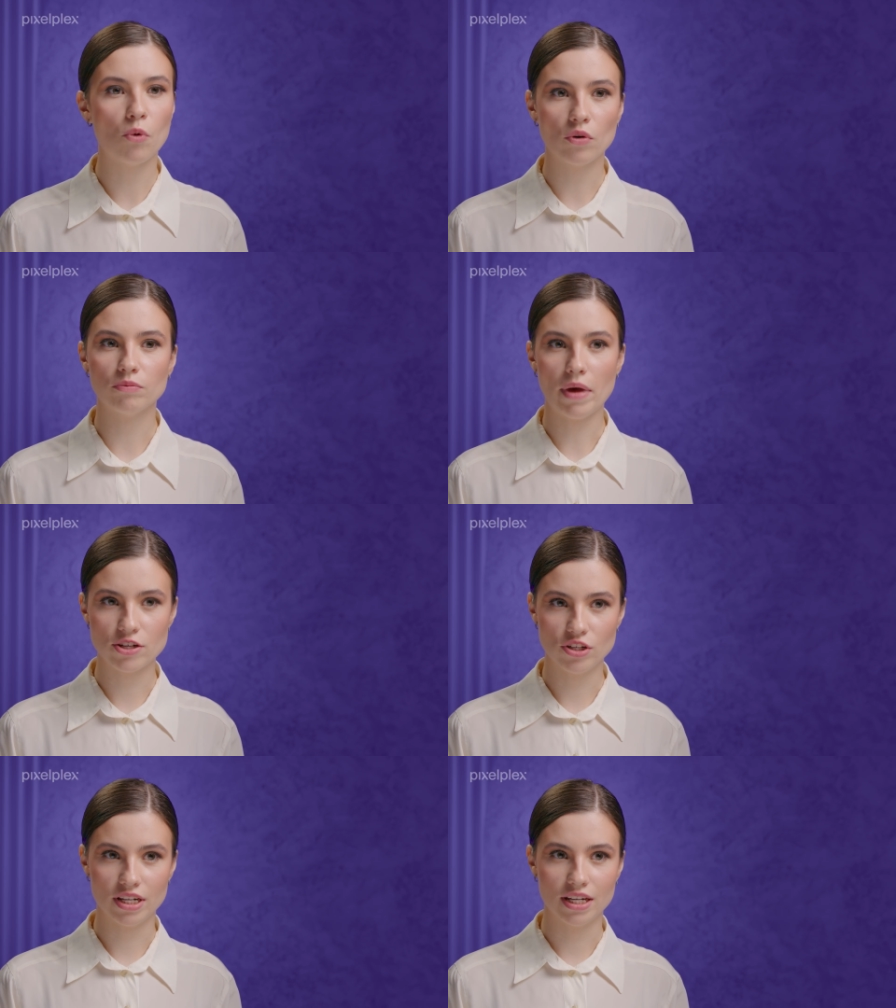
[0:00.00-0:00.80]
worth
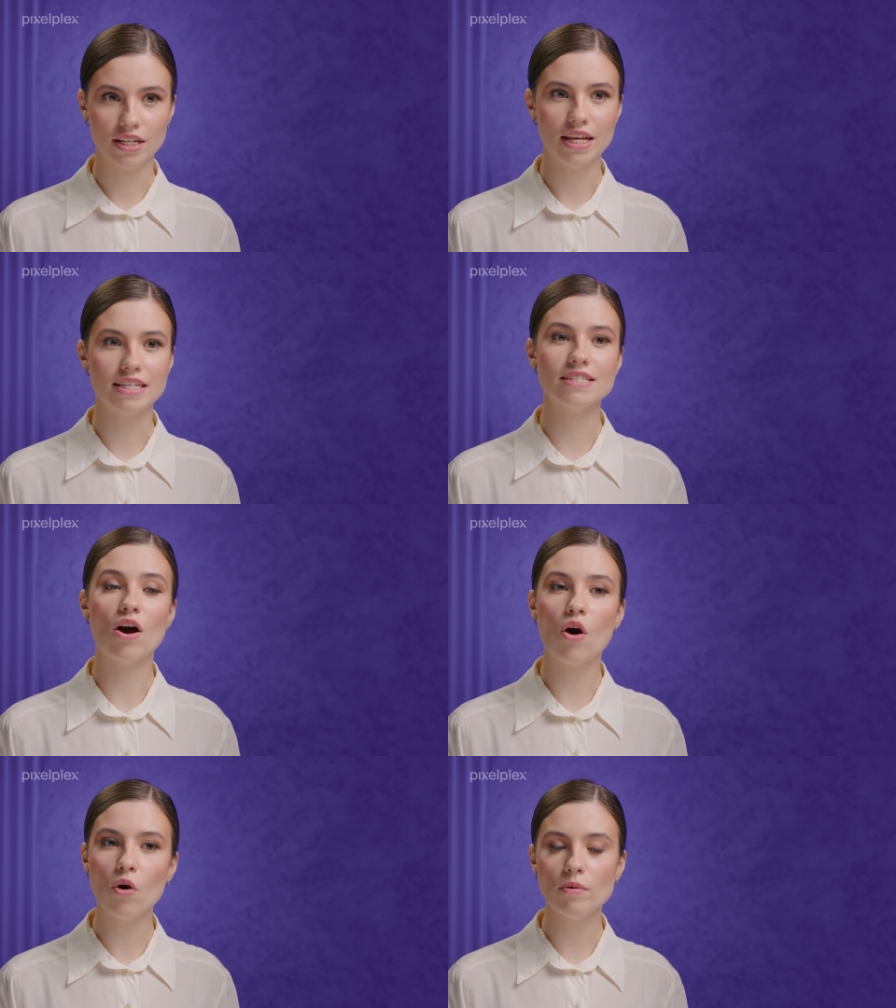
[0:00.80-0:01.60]
mentioning is
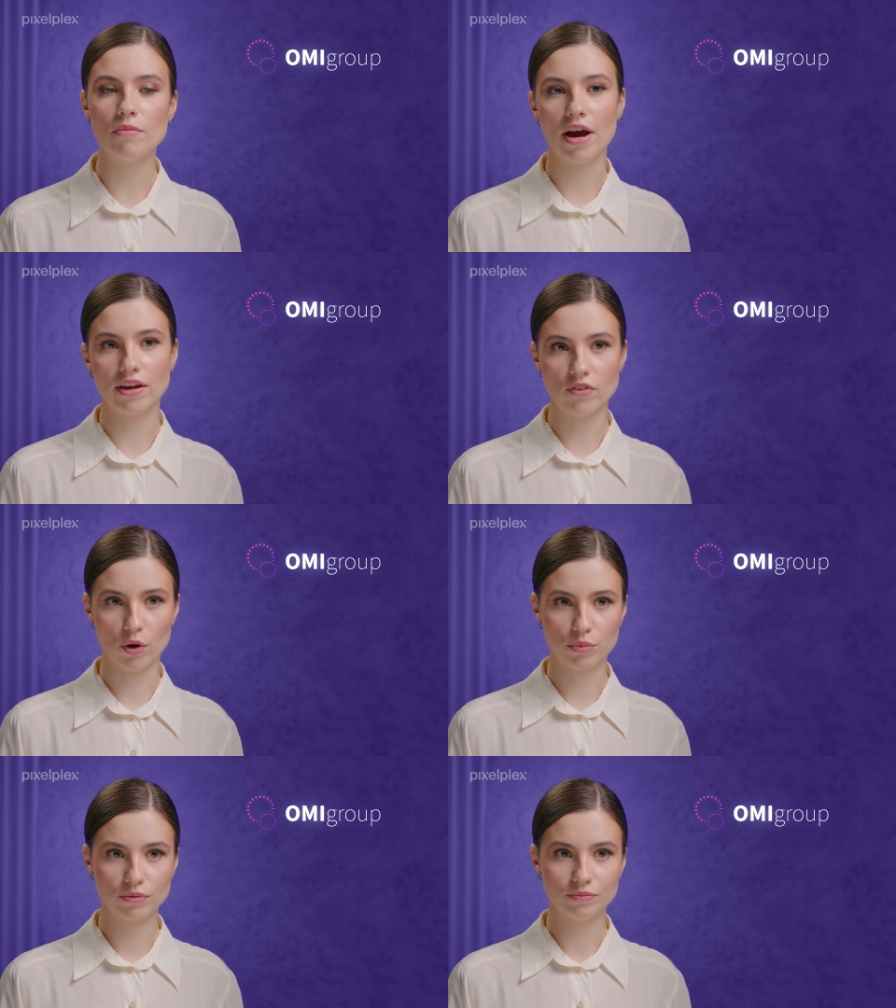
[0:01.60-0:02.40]
OMI Group,